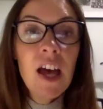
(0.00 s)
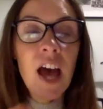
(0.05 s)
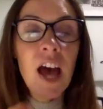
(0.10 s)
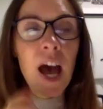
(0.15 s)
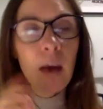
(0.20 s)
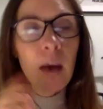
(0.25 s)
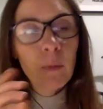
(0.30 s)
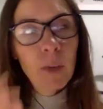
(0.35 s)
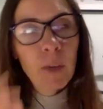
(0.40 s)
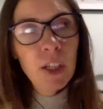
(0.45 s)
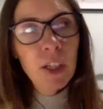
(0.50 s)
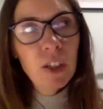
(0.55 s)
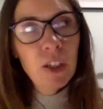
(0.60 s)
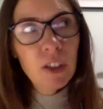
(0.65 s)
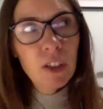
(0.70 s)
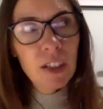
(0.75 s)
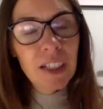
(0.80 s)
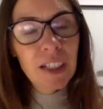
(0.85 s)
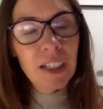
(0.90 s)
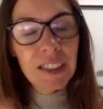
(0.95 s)
And when
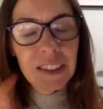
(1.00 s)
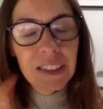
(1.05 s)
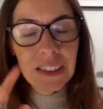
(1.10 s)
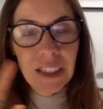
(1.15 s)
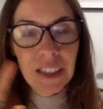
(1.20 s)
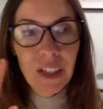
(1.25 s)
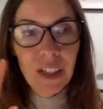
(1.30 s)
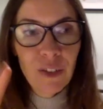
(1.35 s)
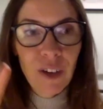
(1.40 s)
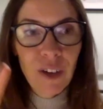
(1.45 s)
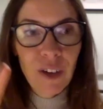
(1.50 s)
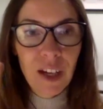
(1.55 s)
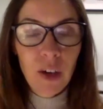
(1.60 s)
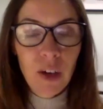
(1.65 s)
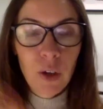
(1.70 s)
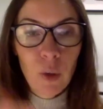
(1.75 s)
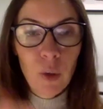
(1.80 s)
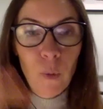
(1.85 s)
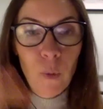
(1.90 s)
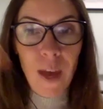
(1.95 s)
you're considering or
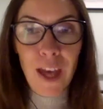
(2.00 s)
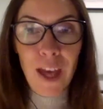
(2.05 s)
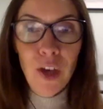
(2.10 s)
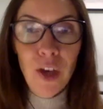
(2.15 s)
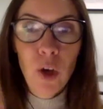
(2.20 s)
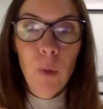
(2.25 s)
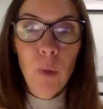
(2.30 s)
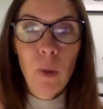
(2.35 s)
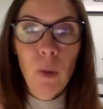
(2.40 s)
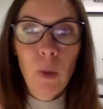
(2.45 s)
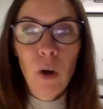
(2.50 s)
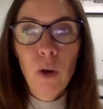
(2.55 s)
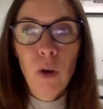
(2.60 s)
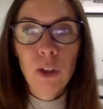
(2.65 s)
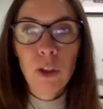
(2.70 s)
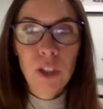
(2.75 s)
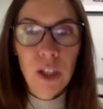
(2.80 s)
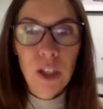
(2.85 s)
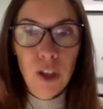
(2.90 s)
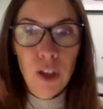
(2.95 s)
you're weighing up, oh,
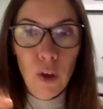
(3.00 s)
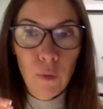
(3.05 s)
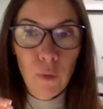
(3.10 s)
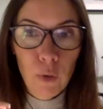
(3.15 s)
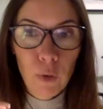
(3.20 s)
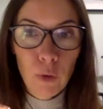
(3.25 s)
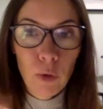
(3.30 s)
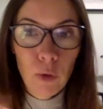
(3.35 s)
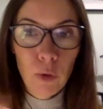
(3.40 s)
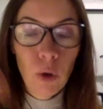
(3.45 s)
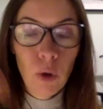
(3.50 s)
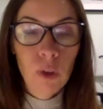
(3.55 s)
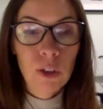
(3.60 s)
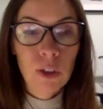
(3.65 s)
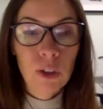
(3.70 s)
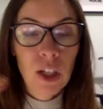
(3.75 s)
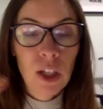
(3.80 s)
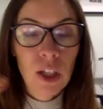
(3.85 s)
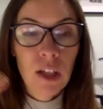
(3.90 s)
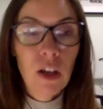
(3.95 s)
should I go for a run?
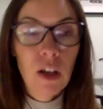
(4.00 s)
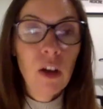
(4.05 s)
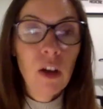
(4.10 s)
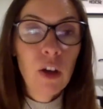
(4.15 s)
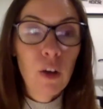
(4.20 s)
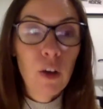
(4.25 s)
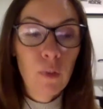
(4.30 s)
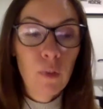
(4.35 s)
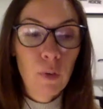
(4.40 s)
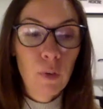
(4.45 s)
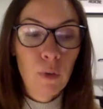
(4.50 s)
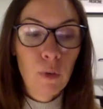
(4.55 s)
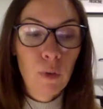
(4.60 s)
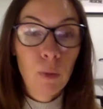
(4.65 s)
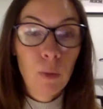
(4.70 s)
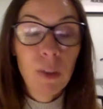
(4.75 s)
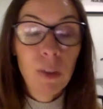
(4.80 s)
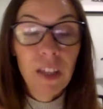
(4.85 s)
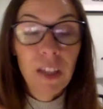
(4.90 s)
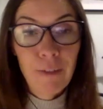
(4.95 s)
Should I not go for a run?
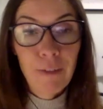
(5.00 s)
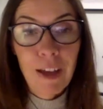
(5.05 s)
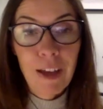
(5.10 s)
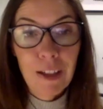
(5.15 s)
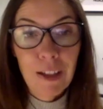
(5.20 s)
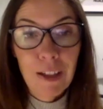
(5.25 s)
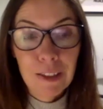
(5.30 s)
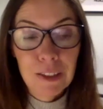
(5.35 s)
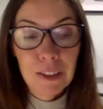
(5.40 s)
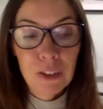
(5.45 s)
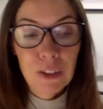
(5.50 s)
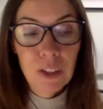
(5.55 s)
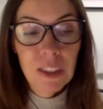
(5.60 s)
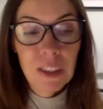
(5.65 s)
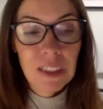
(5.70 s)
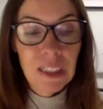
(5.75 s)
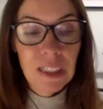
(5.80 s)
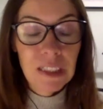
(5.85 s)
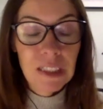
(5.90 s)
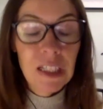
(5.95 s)
What they found in
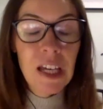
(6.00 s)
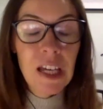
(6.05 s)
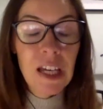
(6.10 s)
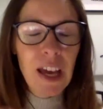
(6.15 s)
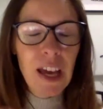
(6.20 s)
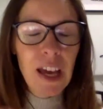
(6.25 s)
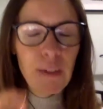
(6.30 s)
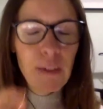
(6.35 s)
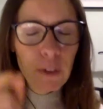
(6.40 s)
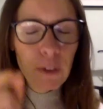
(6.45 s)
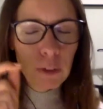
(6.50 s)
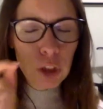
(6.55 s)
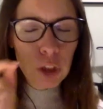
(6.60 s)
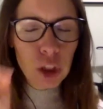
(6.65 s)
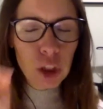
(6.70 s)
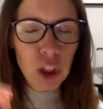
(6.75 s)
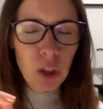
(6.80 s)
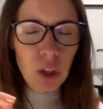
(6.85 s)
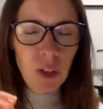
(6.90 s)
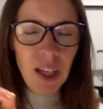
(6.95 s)
studies is if you
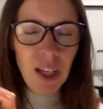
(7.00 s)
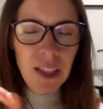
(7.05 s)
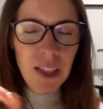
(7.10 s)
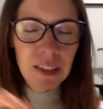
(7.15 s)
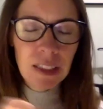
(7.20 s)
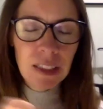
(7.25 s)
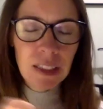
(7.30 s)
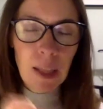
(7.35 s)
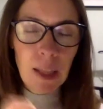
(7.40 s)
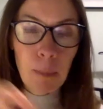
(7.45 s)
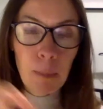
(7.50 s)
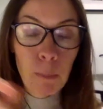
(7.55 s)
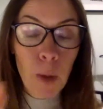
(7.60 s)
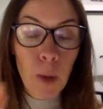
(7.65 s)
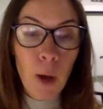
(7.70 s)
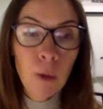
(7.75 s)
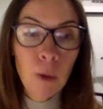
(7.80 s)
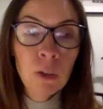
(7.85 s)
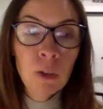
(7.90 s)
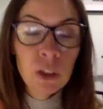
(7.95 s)
tune into that
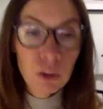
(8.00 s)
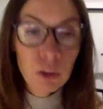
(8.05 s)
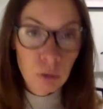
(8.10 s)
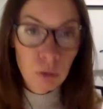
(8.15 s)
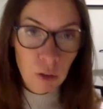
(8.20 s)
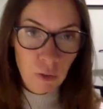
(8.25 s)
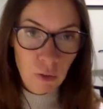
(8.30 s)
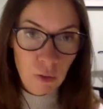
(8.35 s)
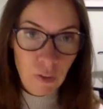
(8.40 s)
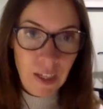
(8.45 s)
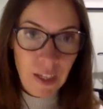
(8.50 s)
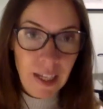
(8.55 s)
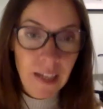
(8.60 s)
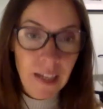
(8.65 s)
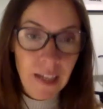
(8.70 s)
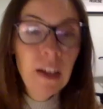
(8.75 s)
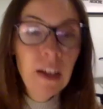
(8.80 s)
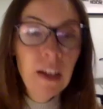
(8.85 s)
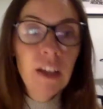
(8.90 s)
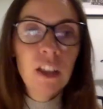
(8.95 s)
post run
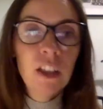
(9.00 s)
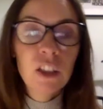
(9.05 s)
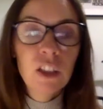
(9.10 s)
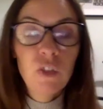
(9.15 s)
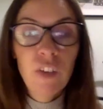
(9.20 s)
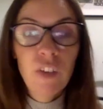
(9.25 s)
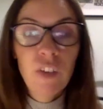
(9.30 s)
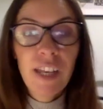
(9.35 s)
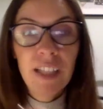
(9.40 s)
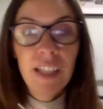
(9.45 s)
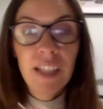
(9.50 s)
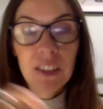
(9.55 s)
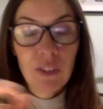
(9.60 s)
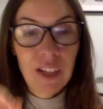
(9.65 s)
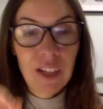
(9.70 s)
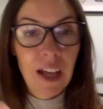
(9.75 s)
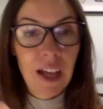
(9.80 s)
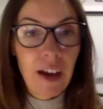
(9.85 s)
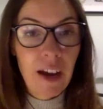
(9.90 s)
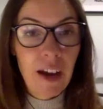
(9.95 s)
feeling, those feelings of
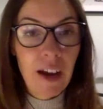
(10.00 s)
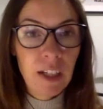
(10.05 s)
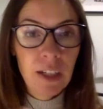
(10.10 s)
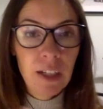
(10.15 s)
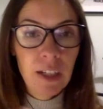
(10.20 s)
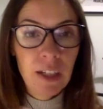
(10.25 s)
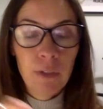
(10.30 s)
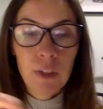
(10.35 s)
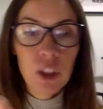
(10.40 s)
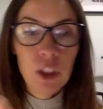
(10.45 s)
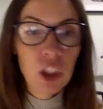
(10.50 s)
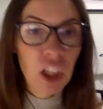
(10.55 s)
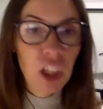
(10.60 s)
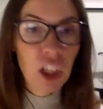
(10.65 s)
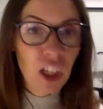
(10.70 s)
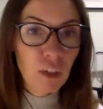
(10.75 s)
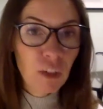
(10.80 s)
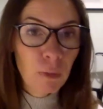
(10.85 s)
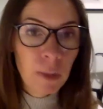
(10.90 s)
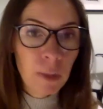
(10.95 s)
clarity, of
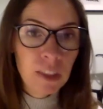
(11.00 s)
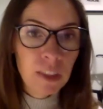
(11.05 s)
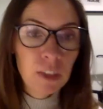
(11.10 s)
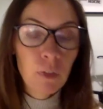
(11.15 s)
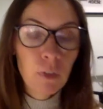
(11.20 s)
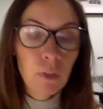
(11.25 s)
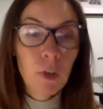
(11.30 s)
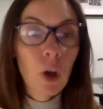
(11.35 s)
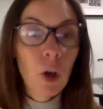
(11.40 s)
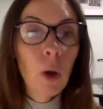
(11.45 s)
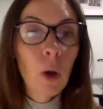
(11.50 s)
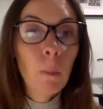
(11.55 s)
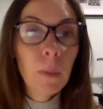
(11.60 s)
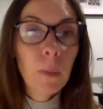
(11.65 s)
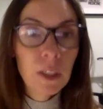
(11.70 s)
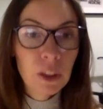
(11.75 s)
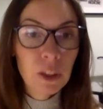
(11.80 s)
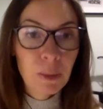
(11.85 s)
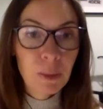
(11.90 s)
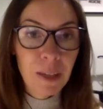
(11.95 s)
achievement, of
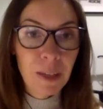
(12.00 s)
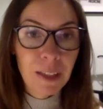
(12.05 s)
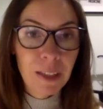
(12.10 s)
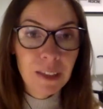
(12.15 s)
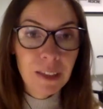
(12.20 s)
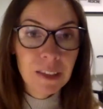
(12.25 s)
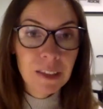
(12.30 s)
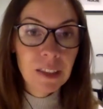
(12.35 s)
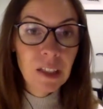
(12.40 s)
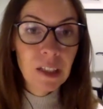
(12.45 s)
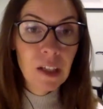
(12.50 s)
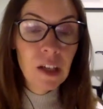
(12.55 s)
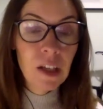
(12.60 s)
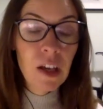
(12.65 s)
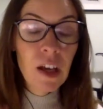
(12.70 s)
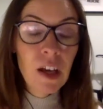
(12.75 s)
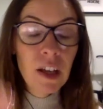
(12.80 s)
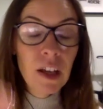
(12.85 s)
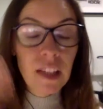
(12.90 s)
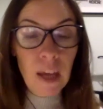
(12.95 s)
accomplishment,
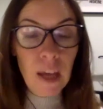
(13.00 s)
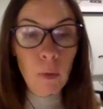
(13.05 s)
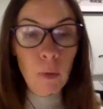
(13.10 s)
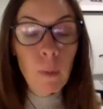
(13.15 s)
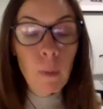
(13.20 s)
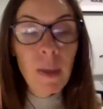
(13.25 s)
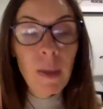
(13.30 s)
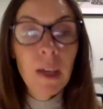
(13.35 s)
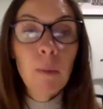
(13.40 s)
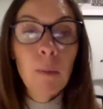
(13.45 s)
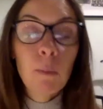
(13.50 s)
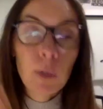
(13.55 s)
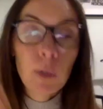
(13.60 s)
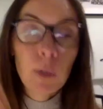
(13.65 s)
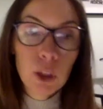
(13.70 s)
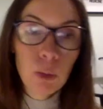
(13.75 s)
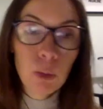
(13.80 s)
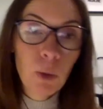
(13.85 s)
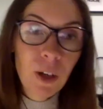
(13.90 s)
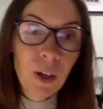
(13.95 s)
that will make it
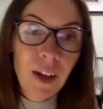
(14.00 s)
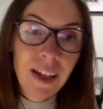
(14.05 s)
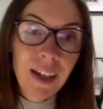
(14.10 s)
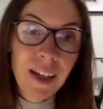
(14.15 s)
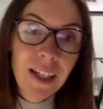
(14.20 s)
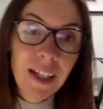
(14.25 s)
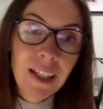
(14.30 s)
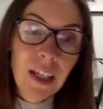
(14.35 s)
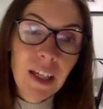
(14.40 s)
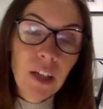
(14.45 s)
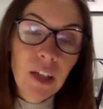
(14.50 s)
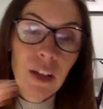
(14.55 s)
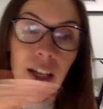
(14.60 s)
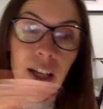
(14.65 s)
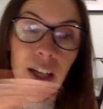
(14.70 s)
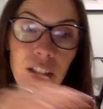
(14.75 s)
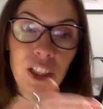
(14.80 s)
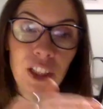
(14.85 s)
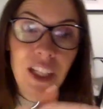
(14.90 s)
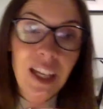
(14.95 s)
much more likely that you'll
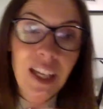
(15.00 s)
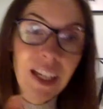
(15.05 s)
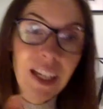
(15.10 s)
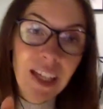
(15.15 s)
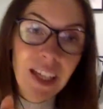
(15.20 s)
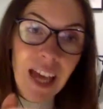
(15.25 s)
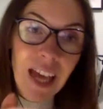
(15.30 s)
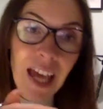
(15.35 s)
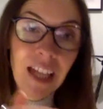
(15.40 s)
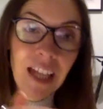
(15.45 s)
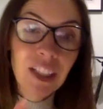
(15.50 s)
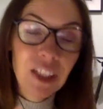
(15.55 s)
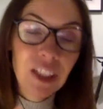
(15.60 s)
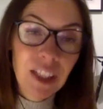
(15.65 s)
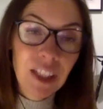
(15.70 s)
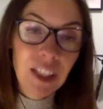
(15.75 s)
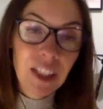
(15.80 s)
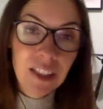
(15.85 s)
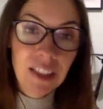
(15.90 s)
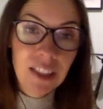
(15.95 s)
actually engage in
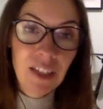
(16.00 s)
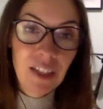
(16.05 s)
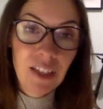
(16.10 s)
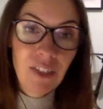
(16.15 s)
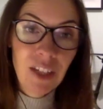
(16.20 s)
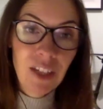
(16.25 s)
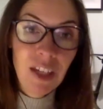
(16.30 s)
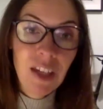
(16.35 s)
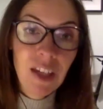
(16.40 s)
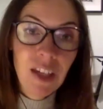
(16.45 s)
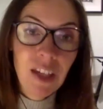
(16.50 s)
the activity.